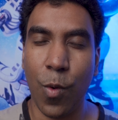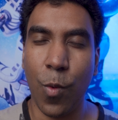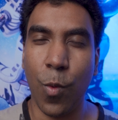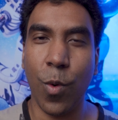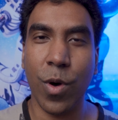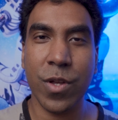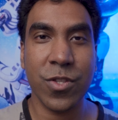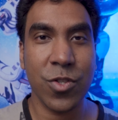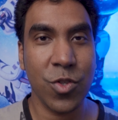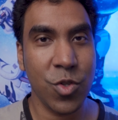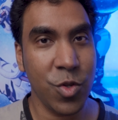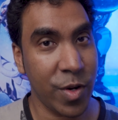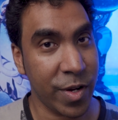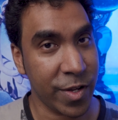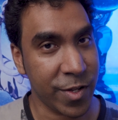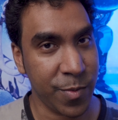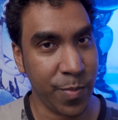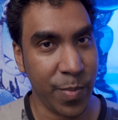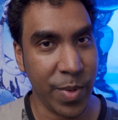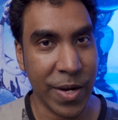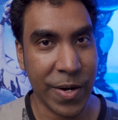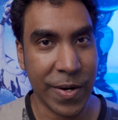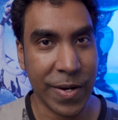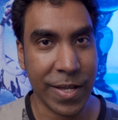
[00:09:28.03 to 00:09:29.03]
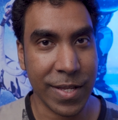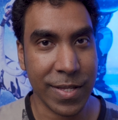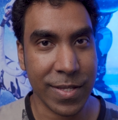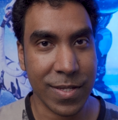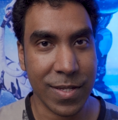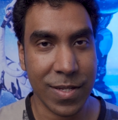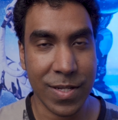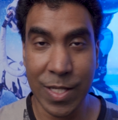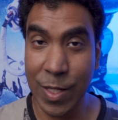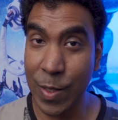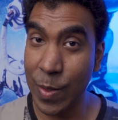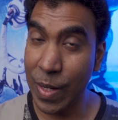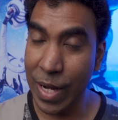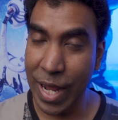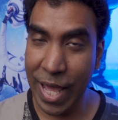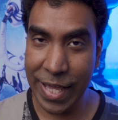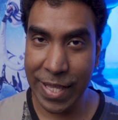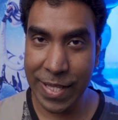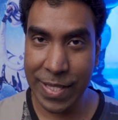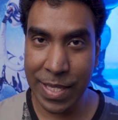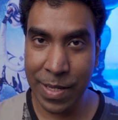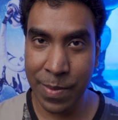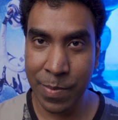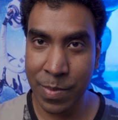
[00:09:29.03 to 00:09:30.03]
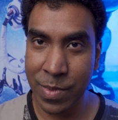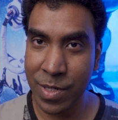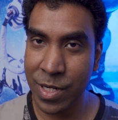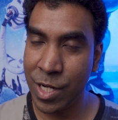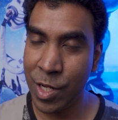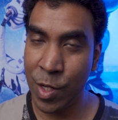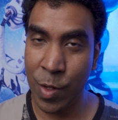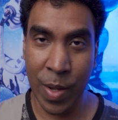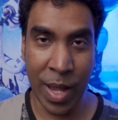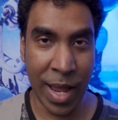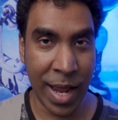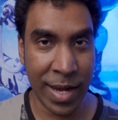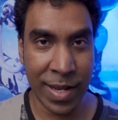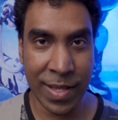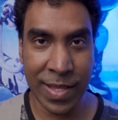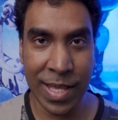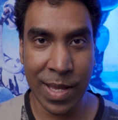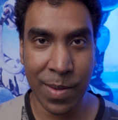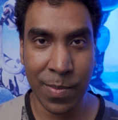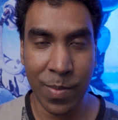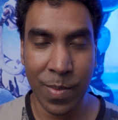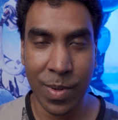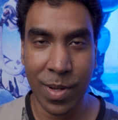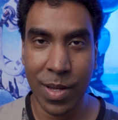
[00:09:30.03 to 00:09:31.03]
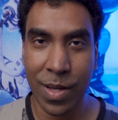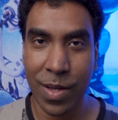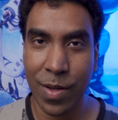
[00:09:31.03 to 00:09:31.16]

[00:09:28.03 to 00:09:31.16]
What's your experience? Do you like them? Do you hate them?